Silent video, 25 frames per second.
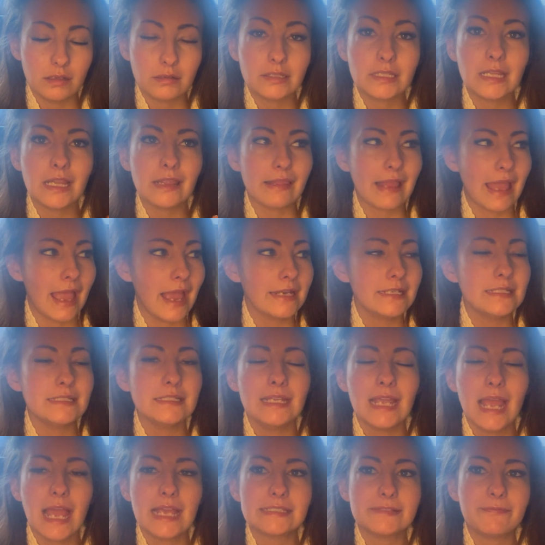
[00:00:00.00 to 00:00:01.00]
The land
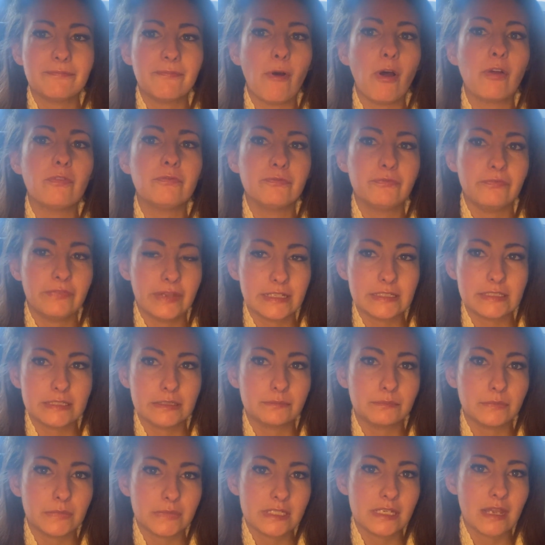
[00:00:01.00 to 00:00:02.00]
has fallen
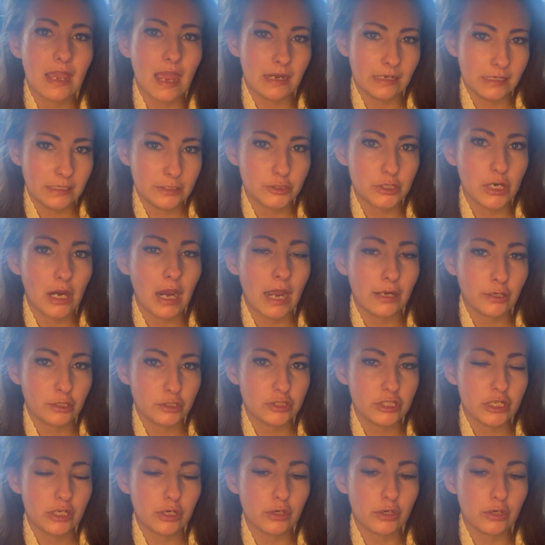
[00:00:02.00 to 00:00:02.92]
victim to energy